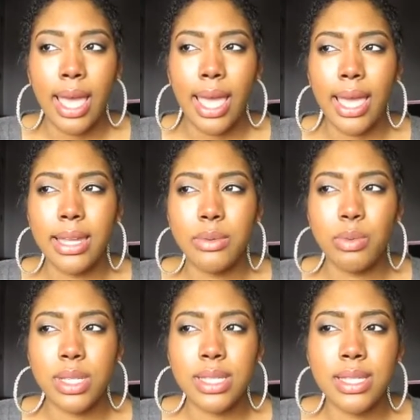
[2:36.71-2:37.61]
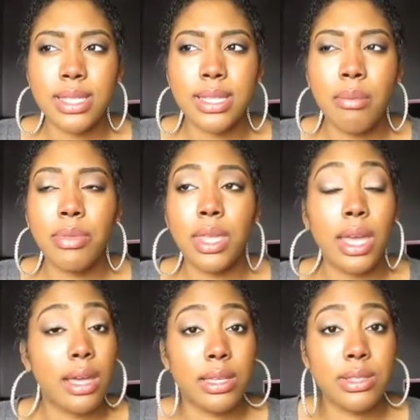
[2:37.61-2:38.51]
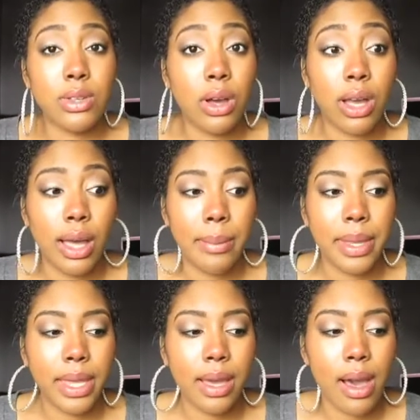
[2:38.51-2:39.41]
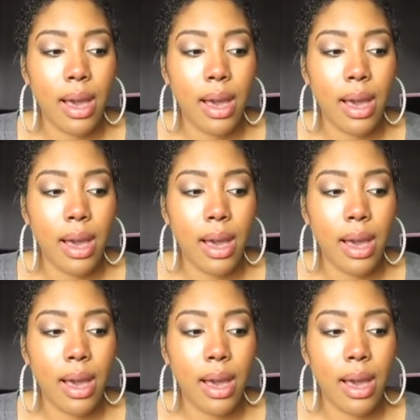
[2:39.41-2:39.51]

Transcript: And it wasn't something I saw coming.